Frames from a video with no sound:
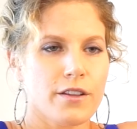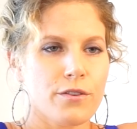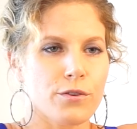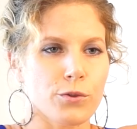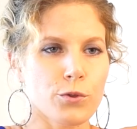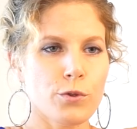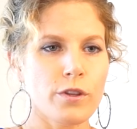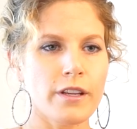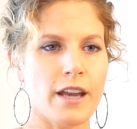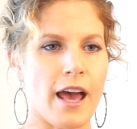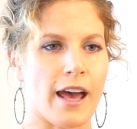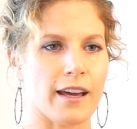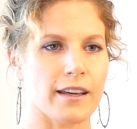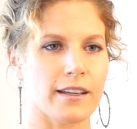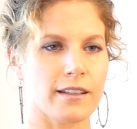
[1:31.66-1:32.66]
through the
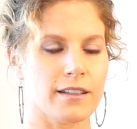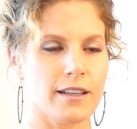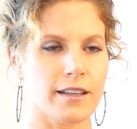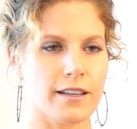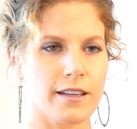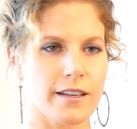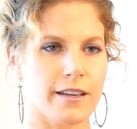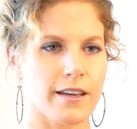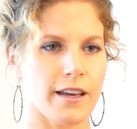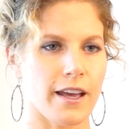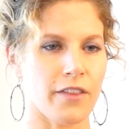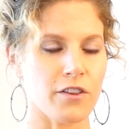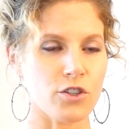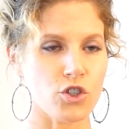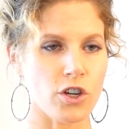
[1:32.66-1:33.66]
neck
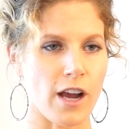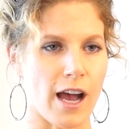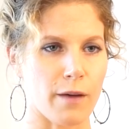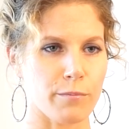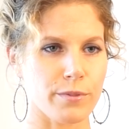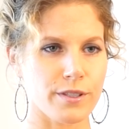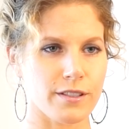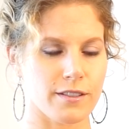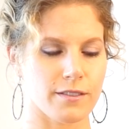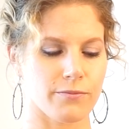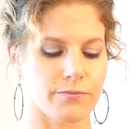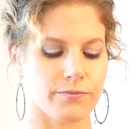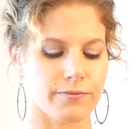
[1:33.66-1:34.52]
and the traps.